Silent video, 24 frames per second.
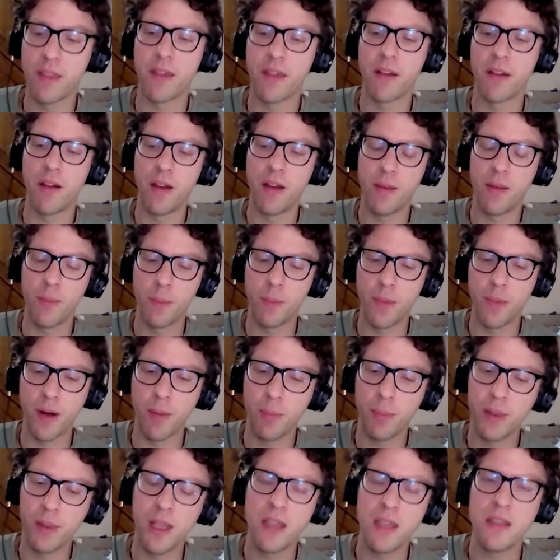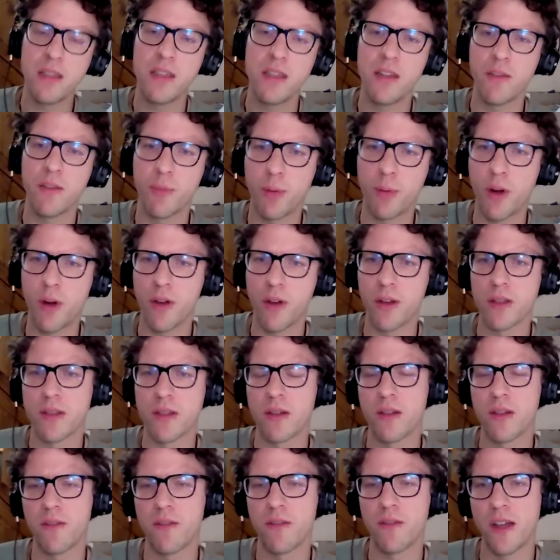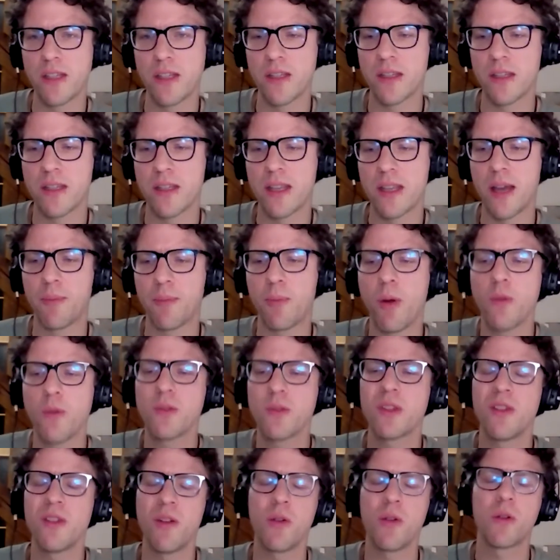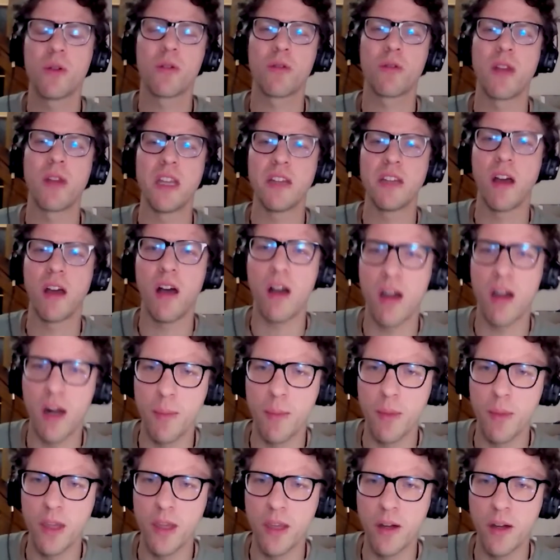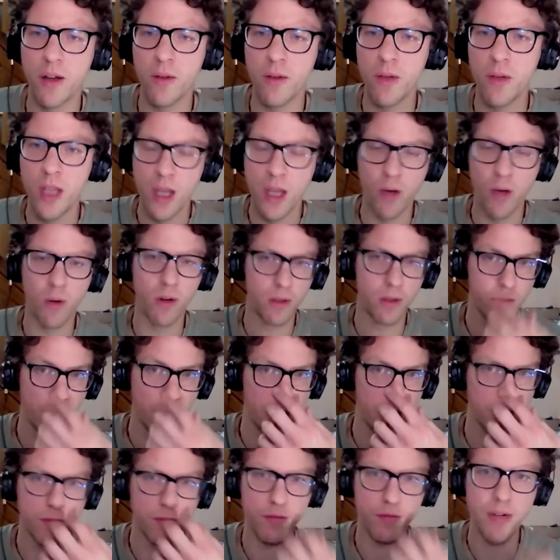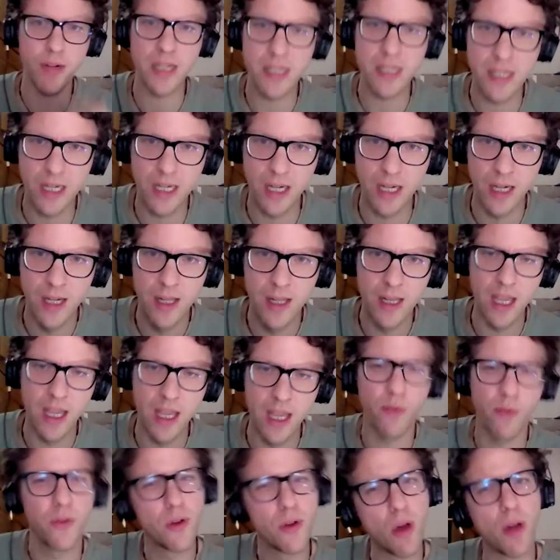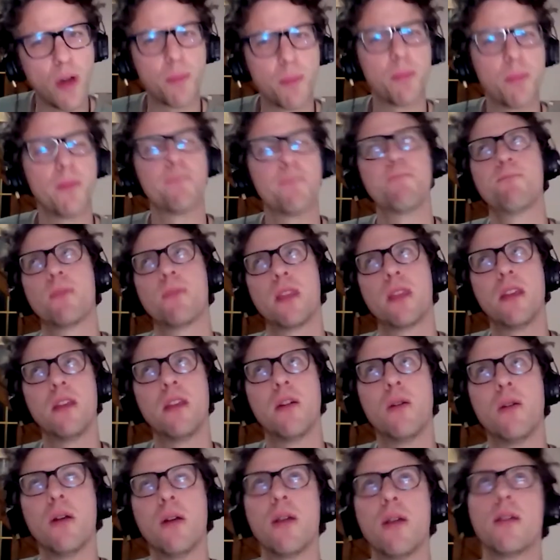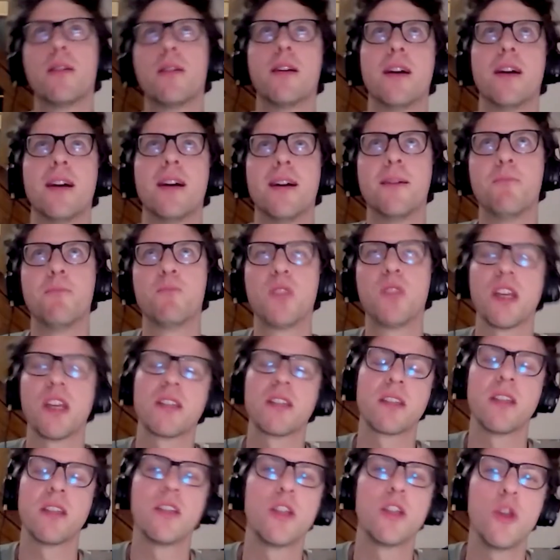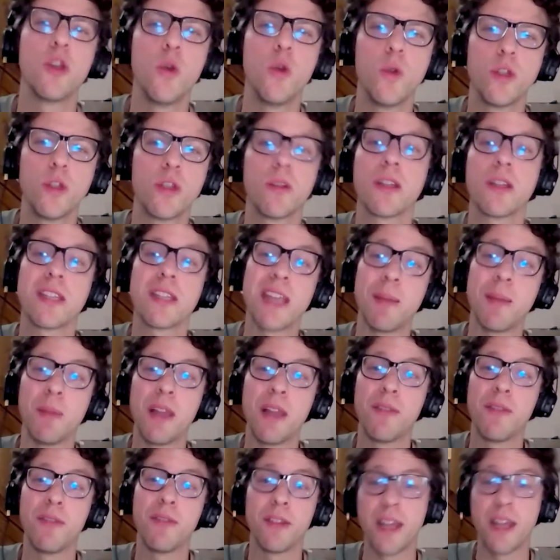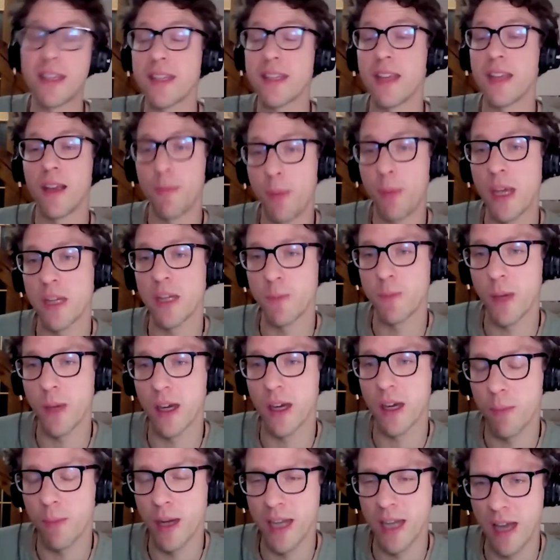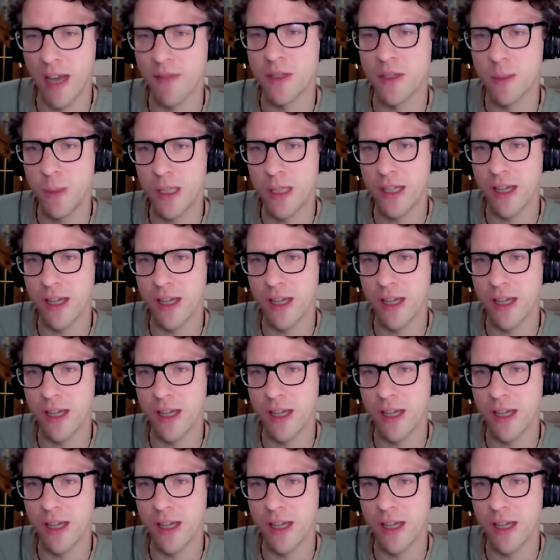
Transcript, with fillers: There are plenty of products or devices that pose no great harm, or great risk, if not, tested to the same level that, say, a pacemaker might have to be